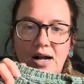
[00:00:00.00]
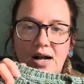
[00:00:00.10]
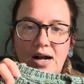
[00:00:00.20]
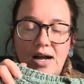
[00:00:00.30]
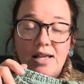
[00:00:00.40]

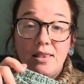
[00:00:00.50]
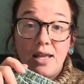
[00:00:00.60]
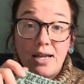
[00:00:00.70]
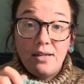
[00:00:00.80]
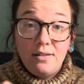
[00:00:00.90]
I
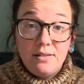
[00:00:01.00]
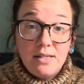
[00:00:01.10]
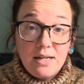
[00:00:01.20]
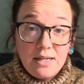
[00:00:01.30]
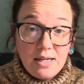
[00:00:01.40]
like
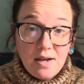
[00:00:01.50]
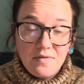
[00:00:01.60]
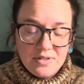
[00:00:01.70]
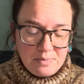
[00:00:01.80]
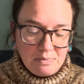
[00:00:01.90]
knitting
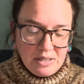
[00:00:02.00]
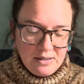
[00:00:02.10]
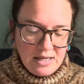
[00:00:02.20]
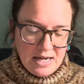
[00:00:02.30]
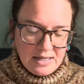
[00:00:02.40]
gifts, but
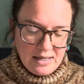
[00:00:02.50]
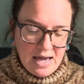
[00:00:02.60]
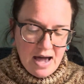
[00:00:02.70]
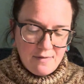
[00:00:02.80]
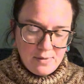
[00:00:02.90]
like
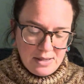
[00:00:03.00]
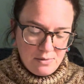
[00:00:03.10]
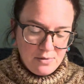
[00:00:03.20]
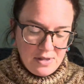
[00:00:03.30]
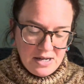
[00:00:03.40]
halfway
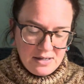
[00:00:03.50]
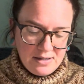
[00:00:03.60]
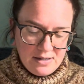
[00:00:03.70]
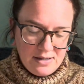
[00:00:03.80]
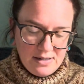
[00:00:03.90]
through that
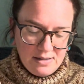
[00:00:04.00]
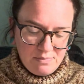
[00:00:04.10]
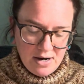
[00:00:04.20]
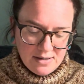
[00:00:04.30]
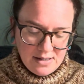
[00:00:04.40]

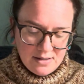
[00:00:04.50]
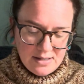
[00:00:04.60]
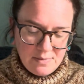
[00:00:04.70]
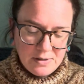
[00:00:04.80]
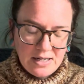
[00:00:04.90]
process,
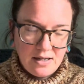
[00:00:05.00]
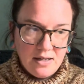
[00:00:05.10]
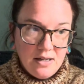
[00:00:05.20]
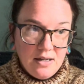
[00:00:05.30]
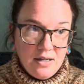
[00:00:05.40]
I'm like,
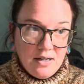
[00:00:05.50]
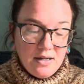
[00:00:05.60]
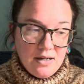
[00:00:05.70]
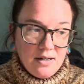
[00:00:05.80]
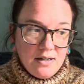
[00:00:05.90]

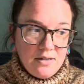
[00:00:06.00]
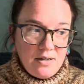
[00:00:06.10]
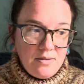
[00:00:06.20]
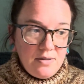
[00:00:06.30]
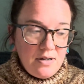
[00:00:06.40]

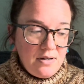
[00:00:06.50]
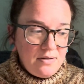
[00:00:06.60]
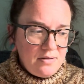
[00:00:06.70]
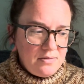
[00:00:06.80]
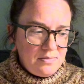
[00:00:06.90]
oh
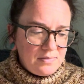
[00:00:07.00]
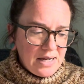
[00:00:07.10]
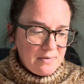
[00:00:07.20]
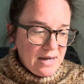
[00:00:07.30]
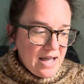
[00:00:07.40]
no,
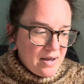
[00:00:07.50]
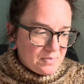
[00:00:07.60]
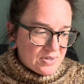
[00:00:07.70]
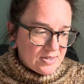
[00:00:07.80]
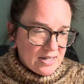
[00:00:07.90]
my
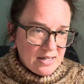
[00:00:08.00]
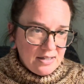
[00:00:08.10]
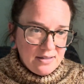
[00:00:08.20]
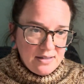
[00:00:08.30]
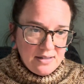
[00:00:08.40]
whips,
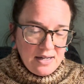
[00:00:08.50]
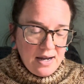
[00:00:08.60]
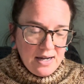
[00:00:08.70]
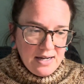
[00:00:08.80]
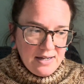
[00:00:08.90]

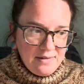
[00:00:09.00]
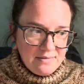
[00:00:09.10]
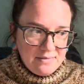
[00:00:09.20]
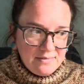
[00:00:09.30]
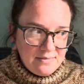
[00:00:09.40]
I
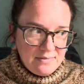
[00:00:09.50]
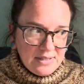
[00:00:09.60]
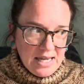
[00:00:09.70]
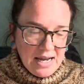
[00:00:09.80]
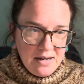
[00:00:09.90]

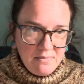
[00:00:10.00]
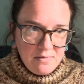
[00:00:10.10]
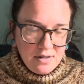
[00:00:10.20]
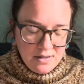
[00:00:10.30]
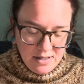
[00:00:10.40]
can't
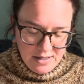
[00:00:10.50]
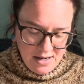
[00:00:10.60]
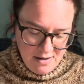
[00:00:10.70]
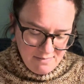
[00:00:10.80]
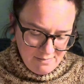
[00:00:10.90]
work on
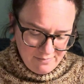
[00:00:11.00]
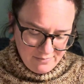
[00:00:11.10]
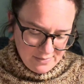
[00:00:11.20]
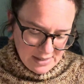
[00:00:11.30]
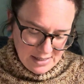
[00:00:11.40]
them.
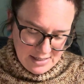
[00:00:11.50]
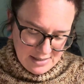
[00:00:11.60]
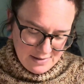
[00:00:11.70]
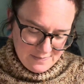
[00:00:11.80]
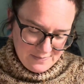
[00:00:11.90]

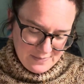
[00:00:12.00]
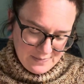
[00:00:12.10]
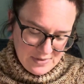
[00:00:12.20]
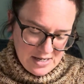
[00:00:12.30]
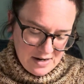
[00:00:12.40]
And
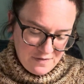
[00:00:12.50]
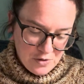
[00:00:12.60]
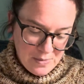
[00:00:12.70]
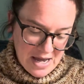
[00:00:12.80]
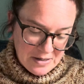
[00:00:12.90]
then I
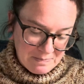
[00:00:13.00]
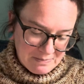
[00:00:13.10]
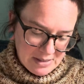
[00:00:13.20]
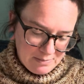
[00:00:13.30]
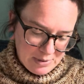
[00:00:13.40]
feel bad,
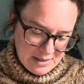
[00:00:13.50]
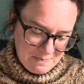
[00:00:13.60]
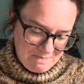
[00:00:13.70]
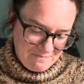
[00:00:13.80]
but